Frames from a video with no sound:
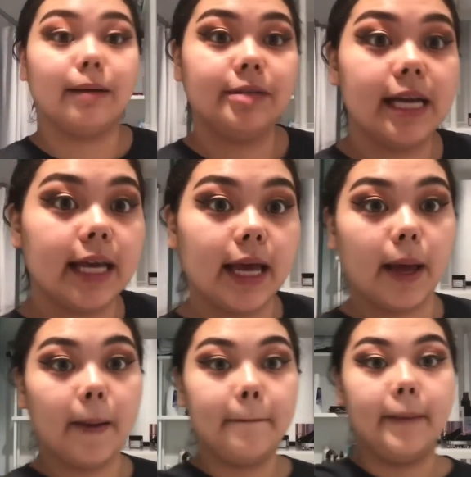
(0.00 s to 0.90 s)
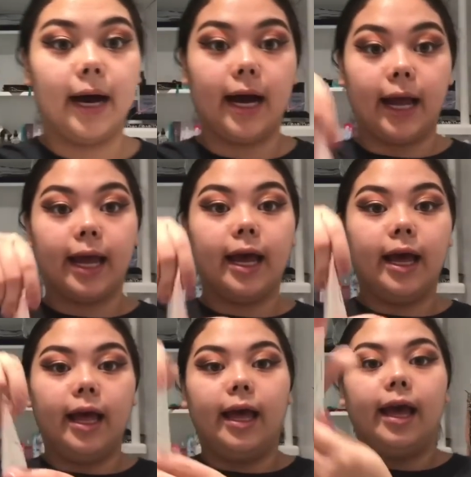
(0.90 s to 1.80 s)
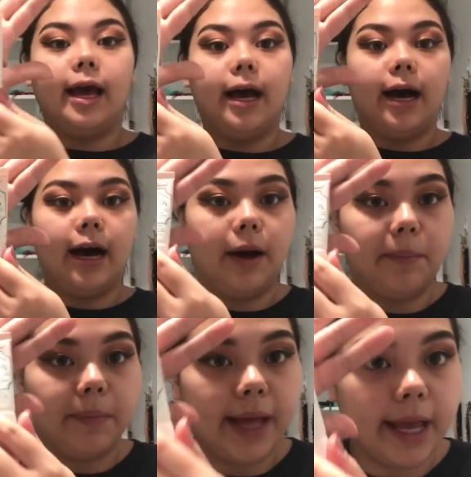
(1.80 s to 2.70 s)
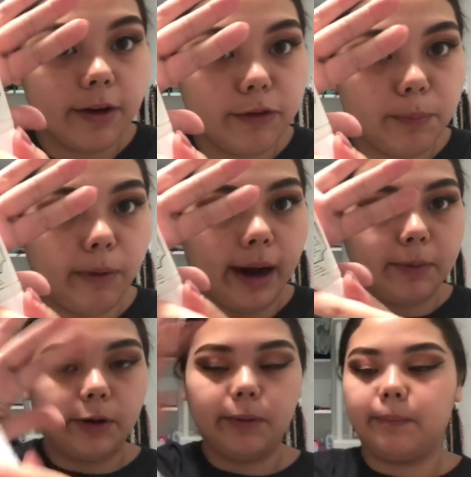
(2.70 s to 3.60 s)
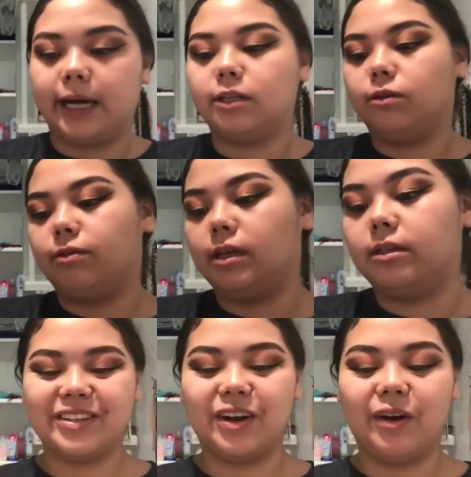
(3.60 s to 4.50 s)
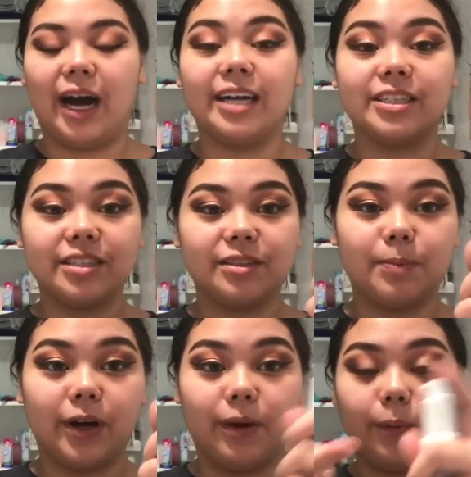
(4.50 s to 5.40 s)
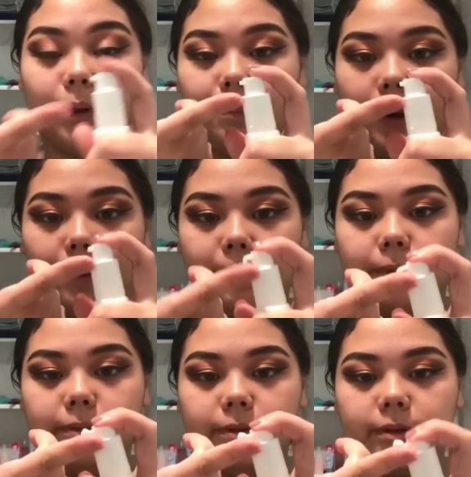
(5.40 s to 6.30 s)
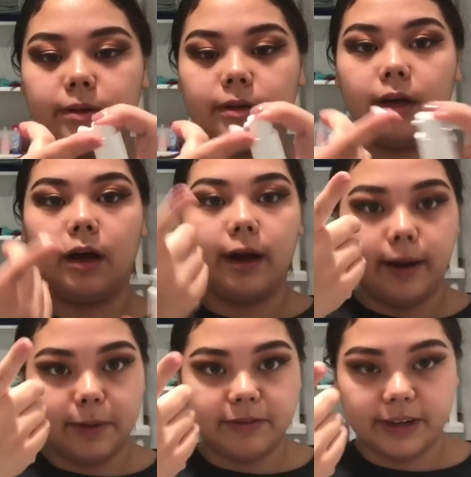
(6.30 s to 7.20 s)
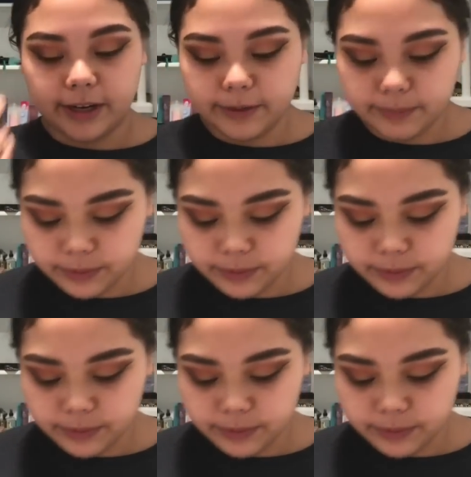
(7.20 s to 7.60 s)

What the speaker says: I'm taking my Hangover primer by Too Faced. So I just put one pump on my finger